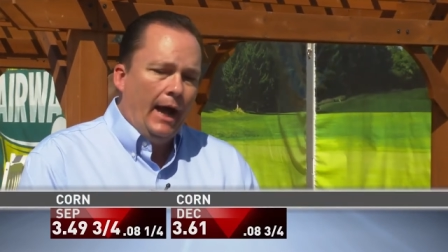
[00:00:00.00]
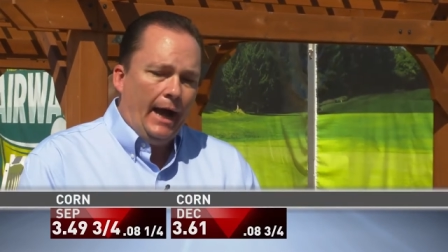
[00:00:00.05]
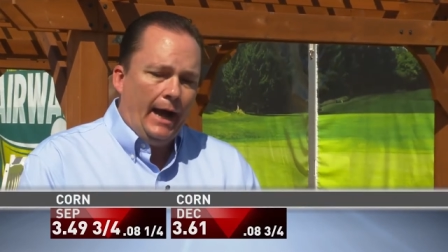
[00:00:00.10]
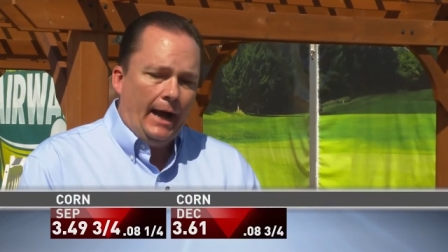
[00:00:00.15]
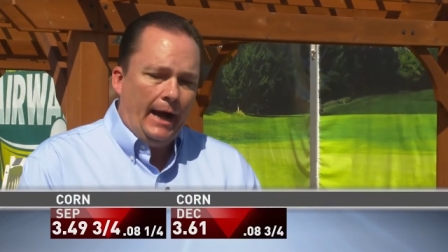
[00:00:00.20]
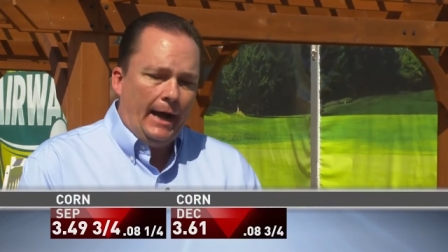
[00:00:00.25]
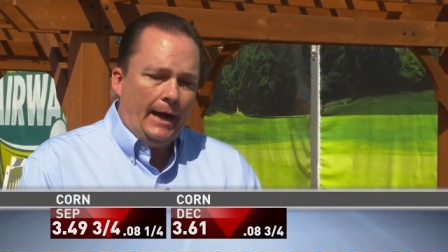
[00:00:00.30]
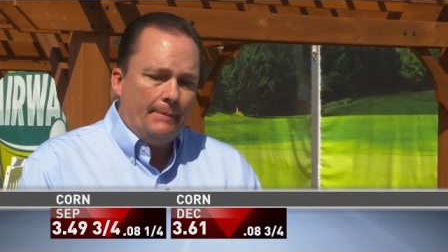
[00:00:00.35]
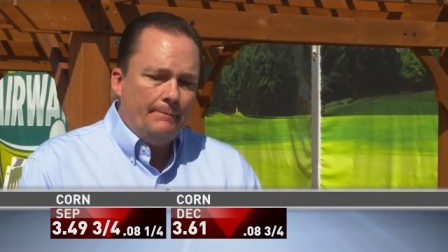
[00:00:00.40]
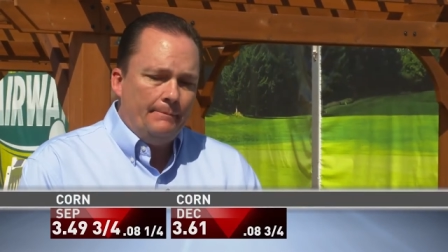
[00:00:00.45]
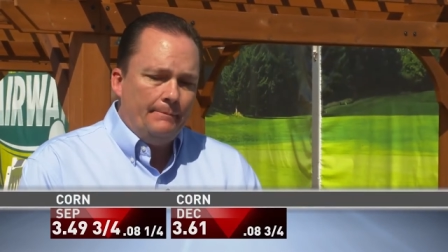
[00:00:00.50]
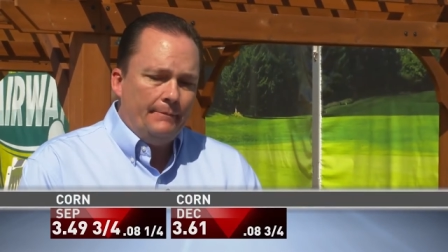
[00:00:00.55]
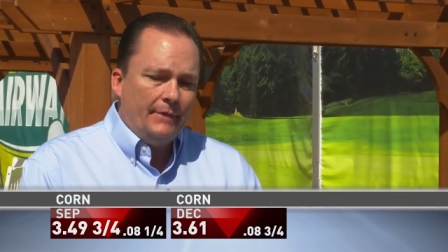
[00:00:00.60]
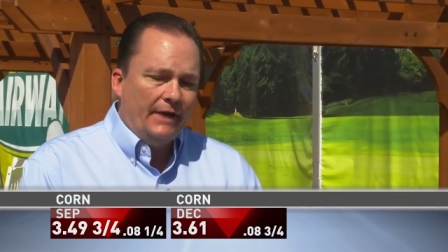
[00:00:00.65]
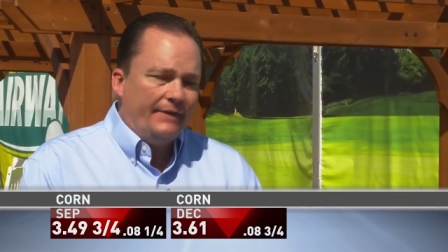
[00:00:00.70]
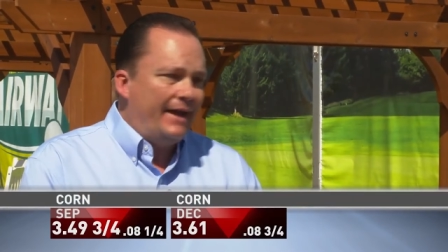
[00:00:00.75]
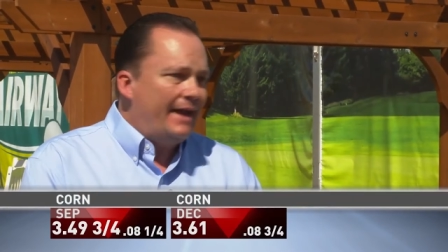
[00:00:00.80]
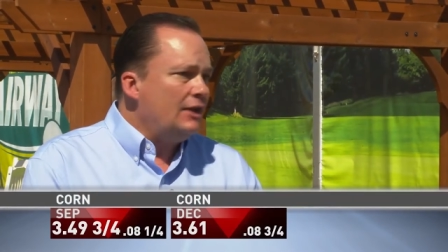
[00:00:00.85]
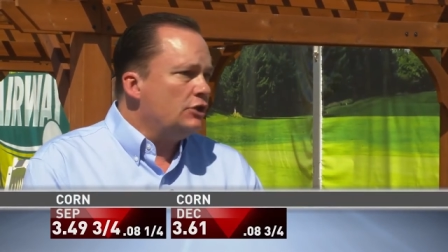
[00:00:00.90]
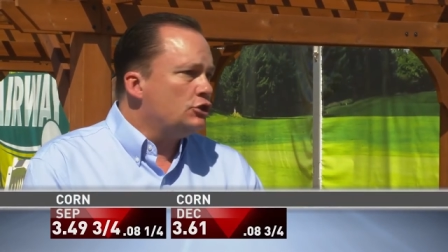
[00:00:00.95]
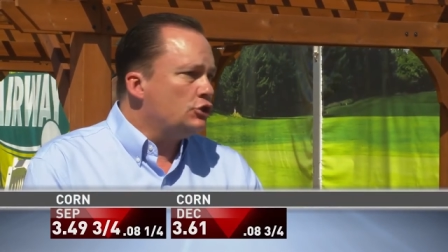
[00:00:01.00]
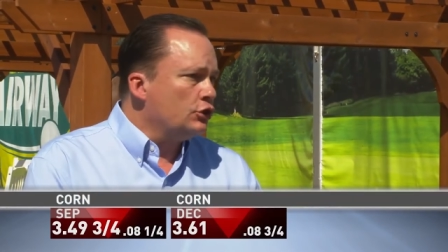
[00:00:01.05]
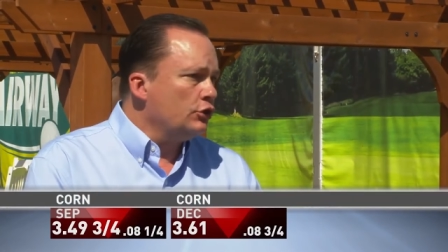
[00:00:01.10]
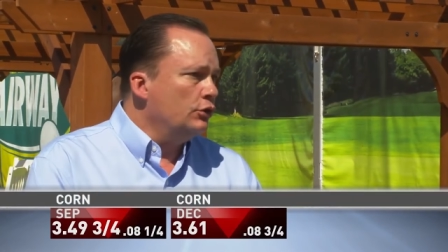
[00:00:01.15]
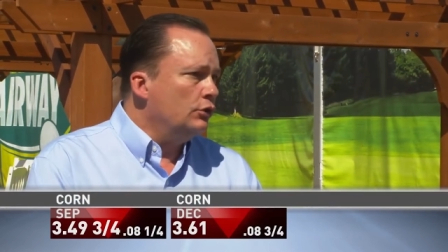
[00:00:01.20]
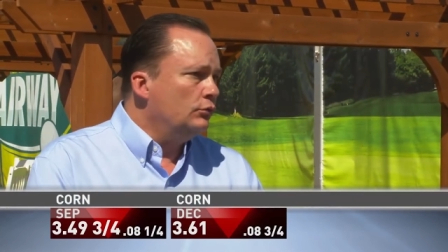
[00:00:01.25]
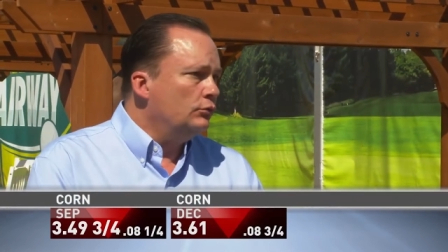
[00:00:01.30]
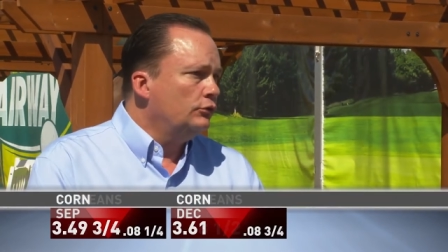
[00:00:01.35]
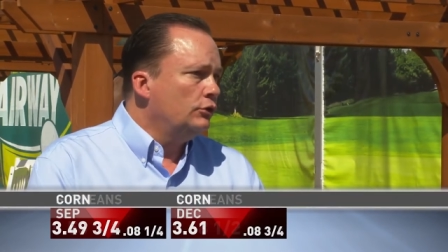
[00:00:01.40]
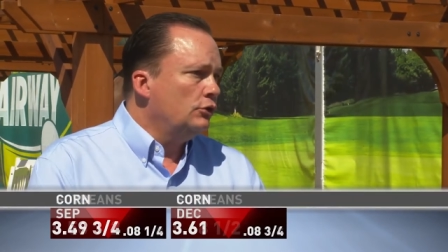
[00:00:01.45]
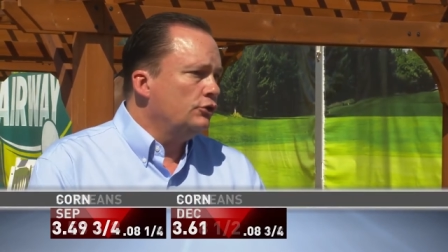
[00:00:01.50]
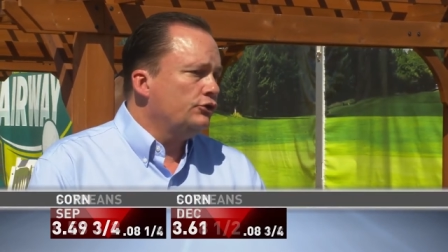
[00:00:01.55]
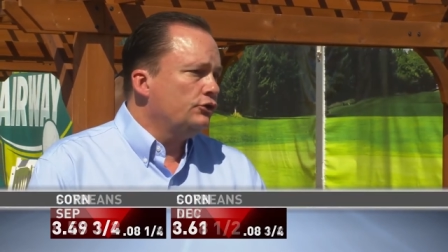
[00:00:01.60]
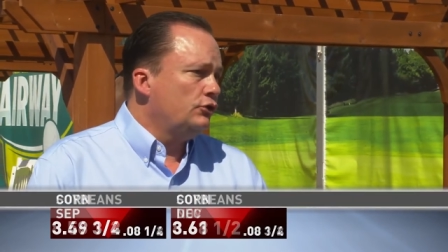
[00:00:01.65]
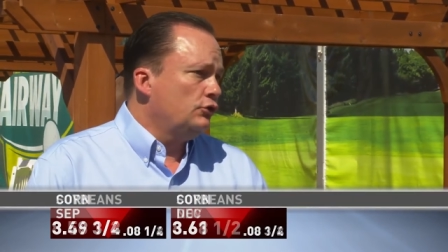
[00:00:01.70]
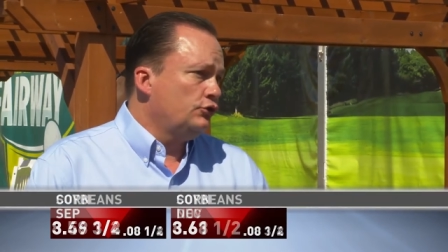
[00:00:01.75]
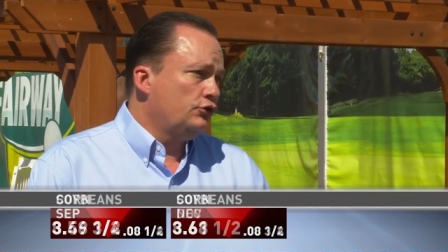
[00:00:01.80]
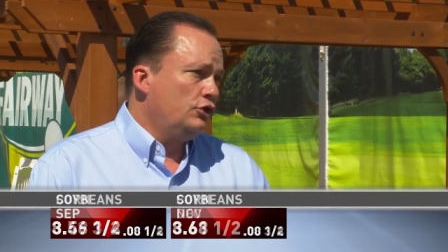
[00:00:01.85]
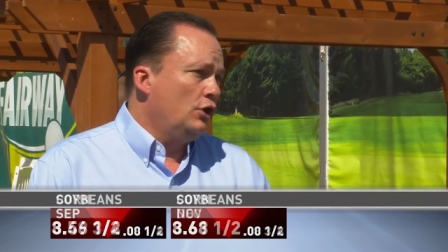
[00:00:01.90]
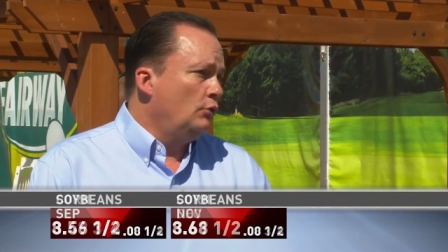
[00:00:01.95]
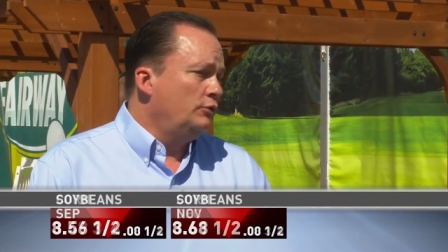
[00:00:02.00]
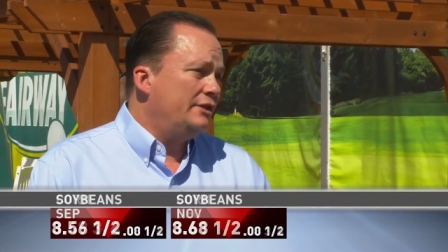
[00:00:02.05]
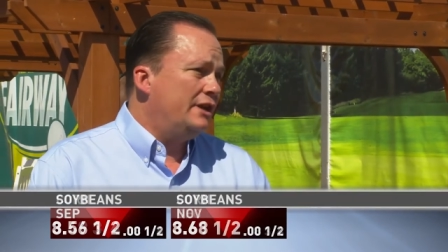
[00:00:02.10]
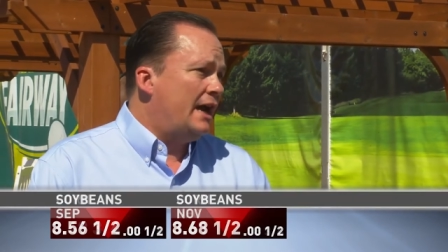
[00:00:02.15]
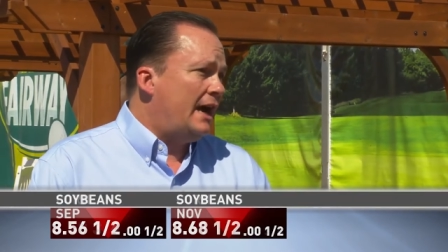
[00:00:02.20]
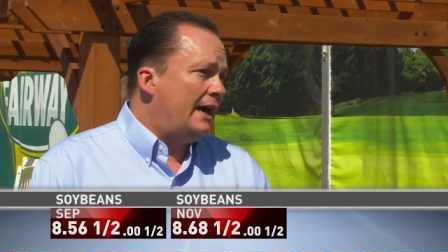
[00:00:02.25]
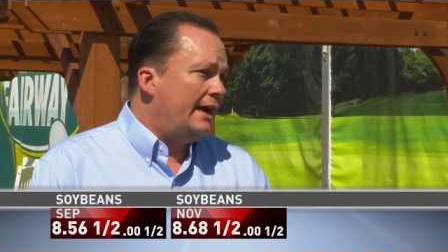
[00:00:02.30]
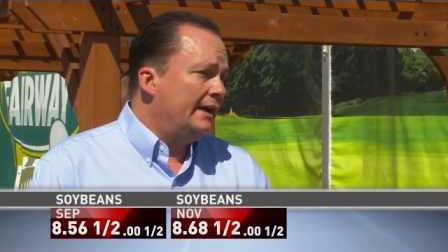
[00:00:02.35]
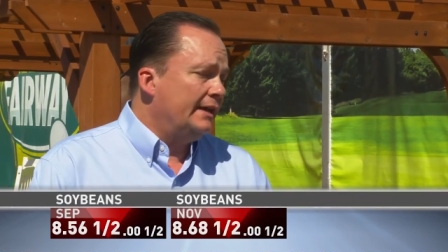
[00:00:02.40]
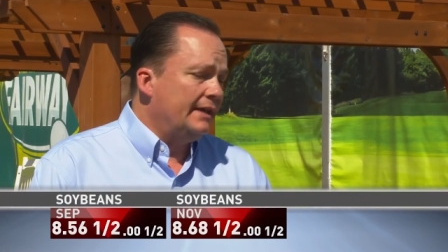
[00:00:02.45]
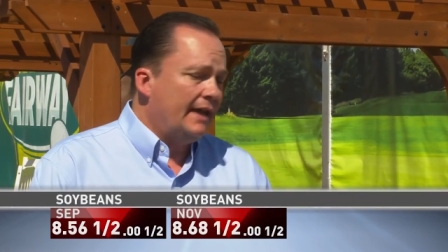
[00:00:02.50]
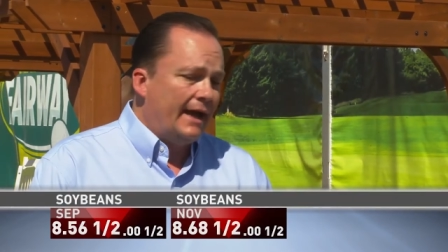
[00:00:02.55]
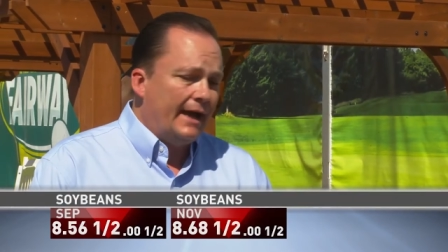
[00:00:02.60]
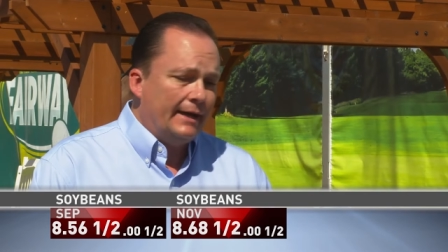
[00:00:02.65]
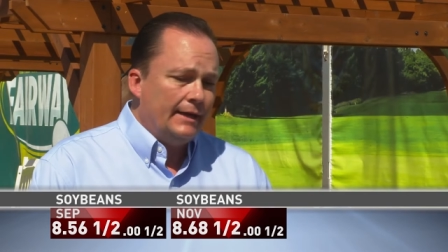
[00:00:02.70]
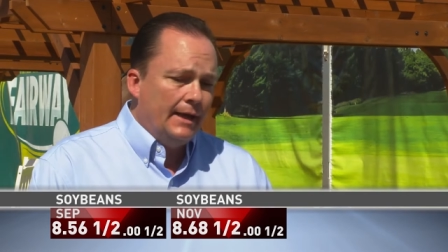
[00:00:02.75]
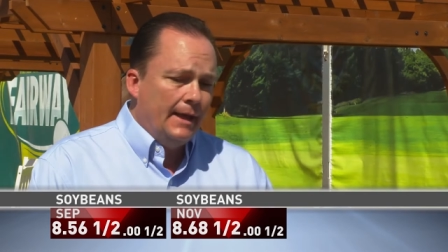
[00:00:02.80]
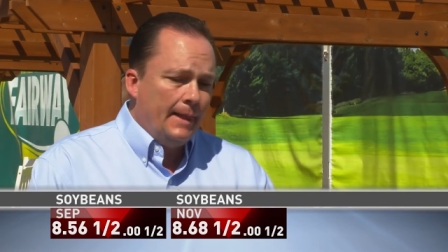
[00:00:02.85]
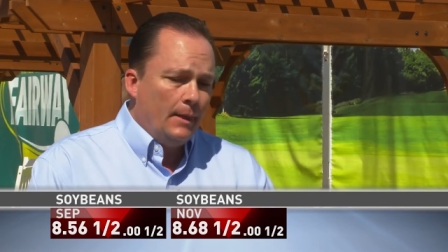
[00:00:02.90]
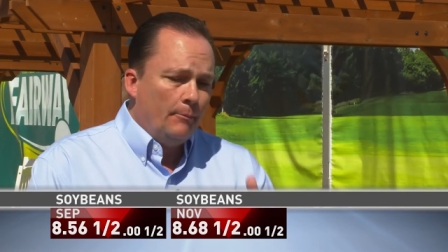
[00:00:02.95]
And that is true, there's no denying that.